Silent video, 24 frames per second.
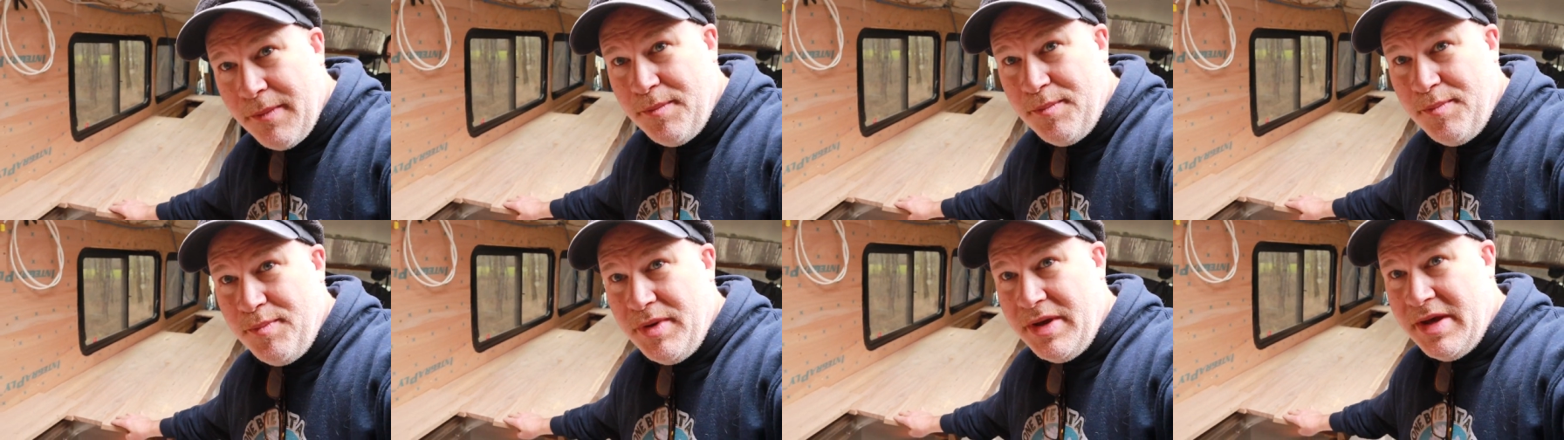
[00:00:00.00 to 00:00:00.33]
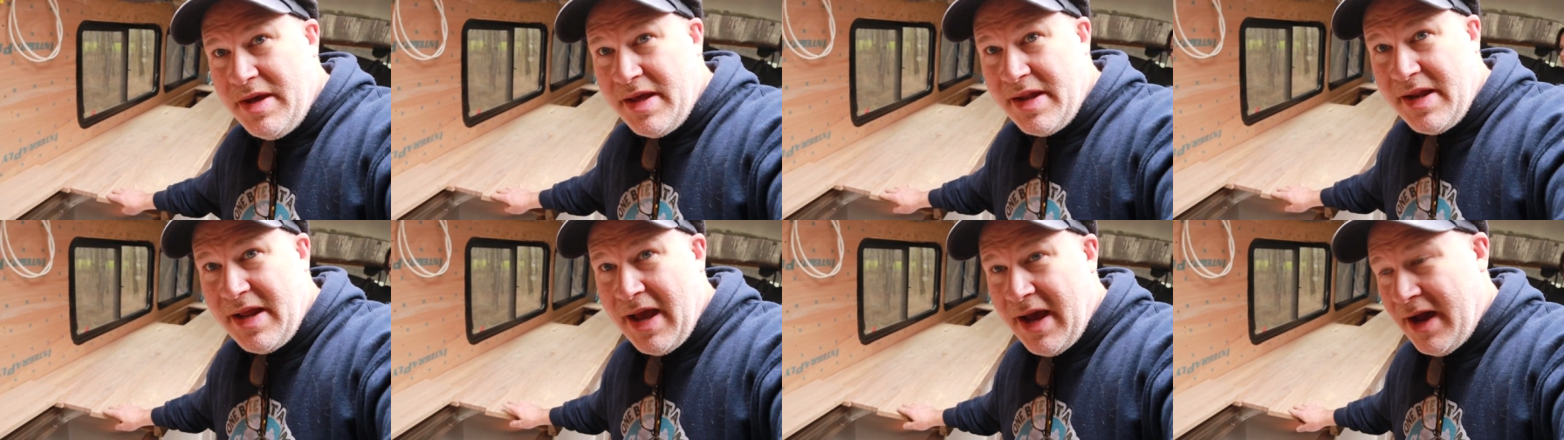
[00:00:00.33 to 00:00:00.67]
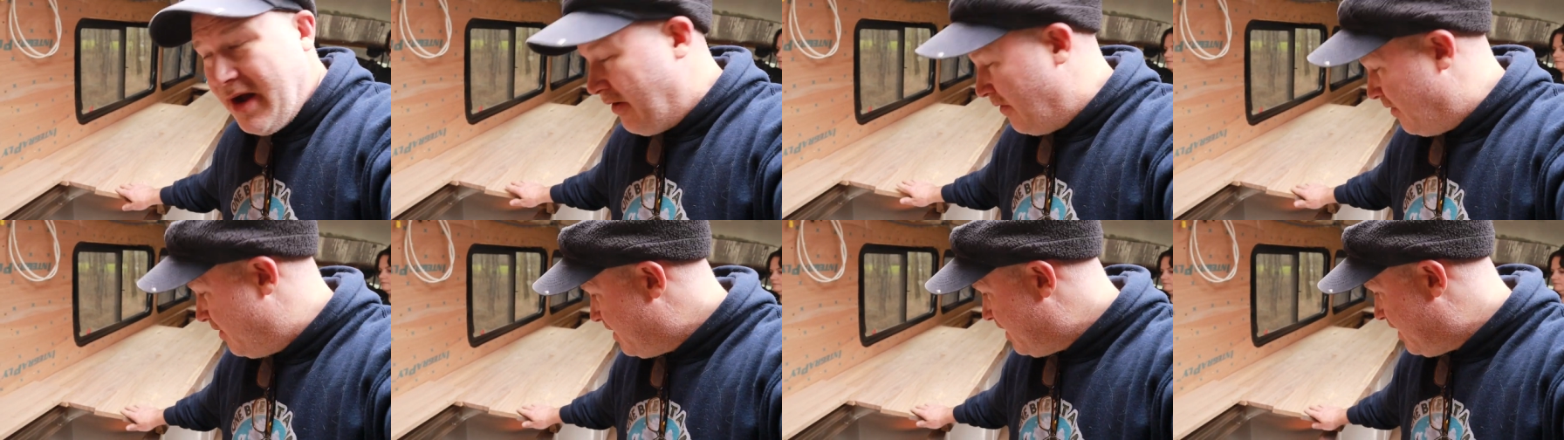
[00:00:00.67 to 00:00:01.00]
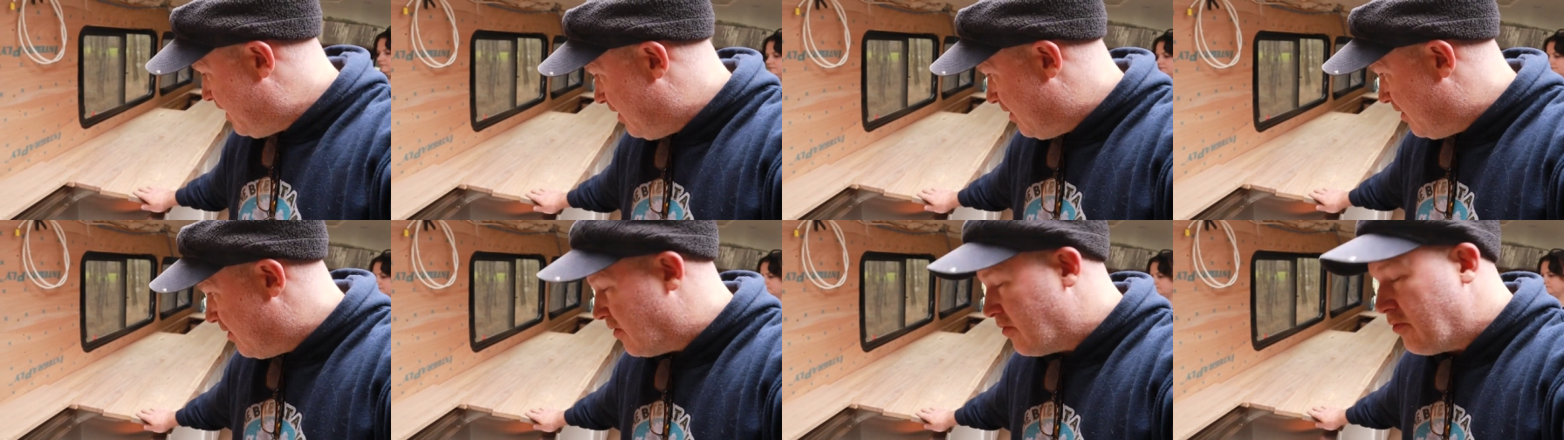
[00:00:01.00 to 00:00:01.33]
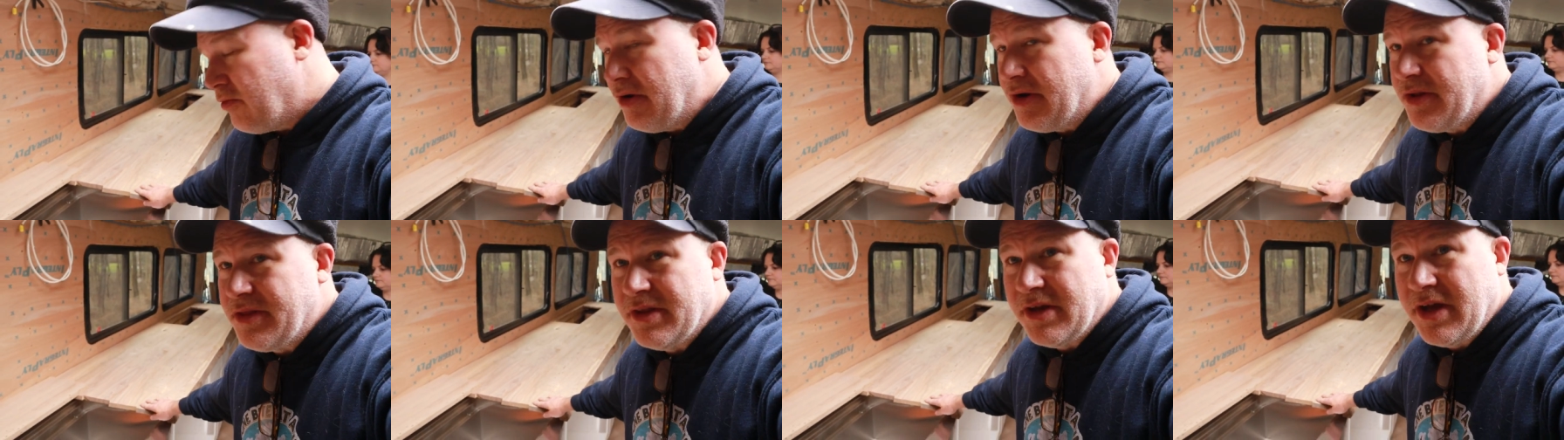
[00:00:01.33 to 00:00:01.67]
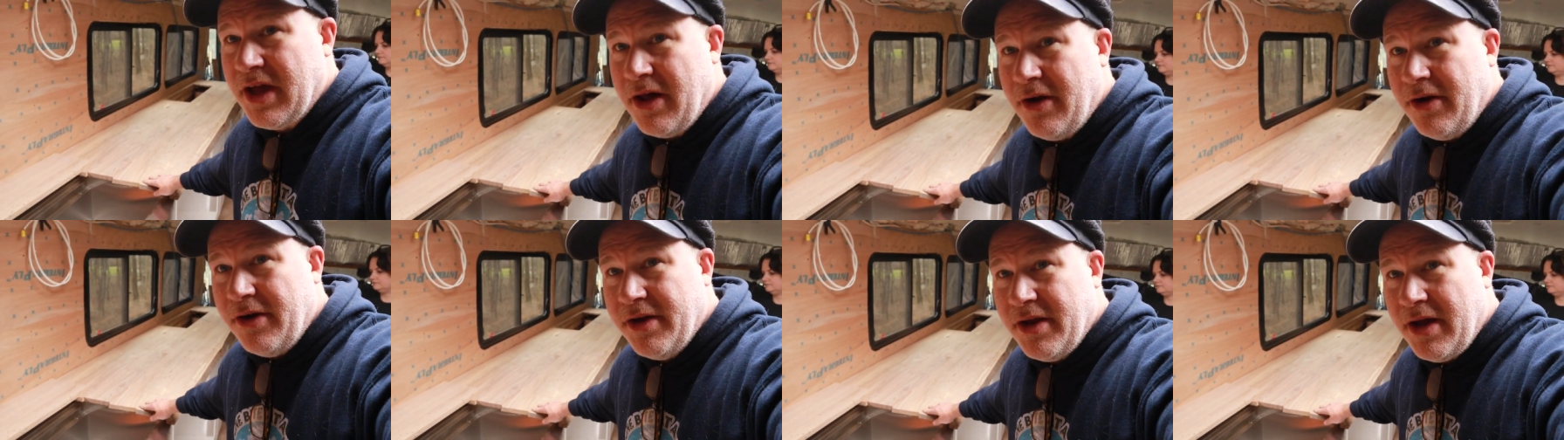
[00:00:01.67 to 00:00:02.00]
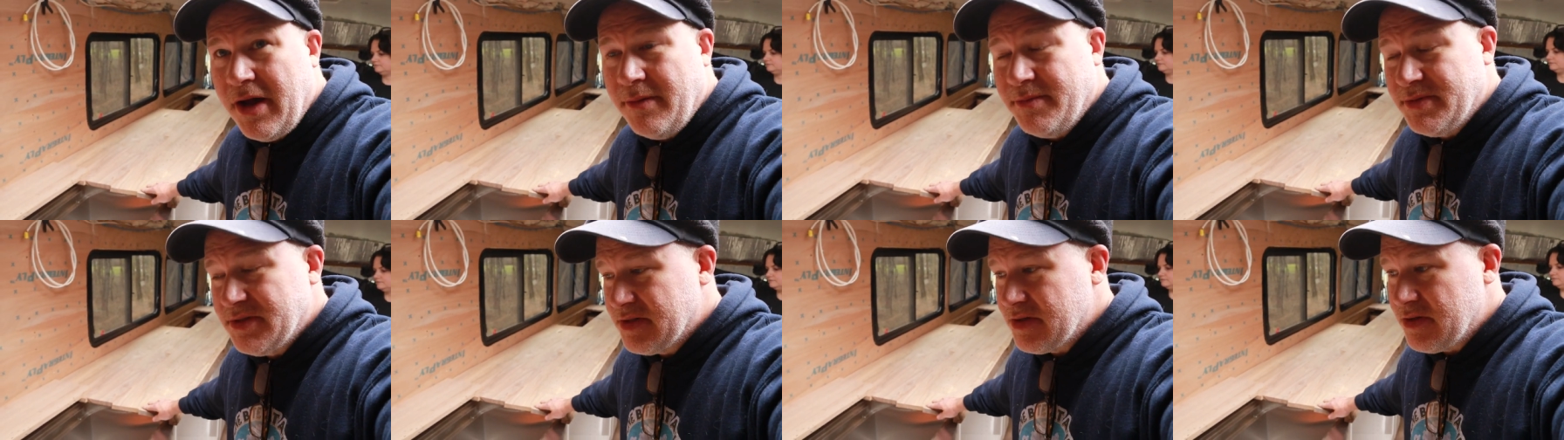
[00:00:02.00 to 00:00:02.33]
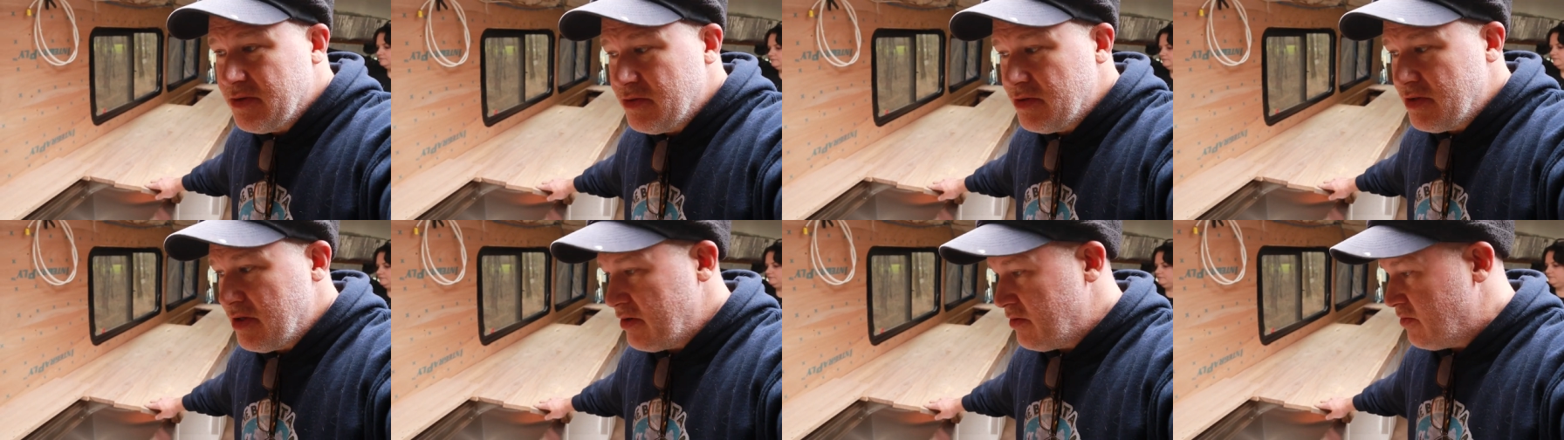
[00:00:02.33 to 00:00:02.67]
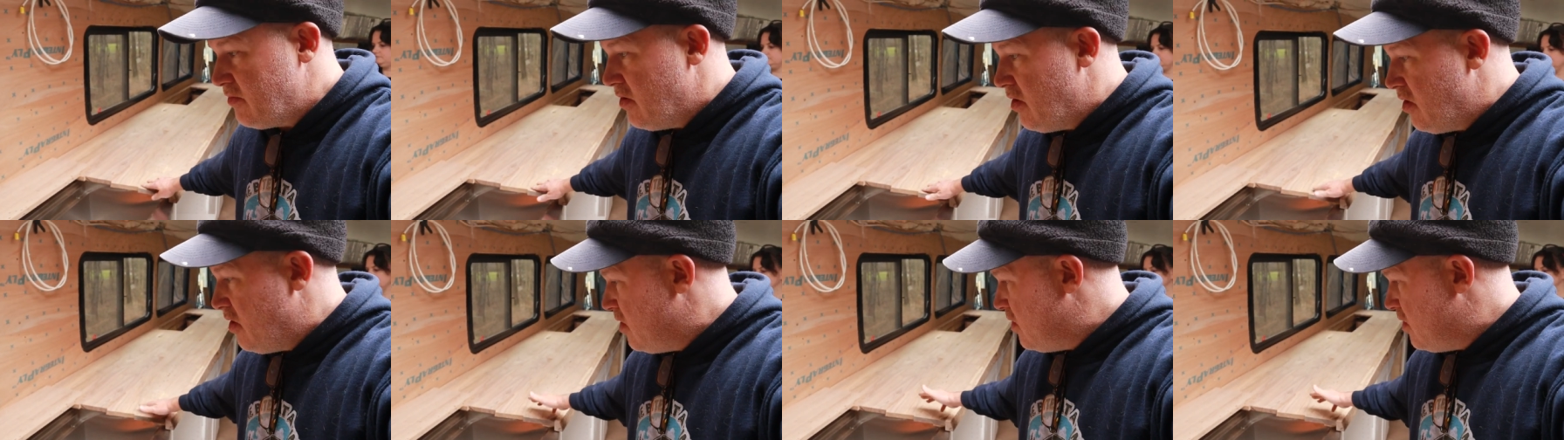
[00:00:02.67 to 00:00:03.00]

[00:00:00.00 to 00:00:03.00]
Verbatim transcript: a bit out here with the countertops so that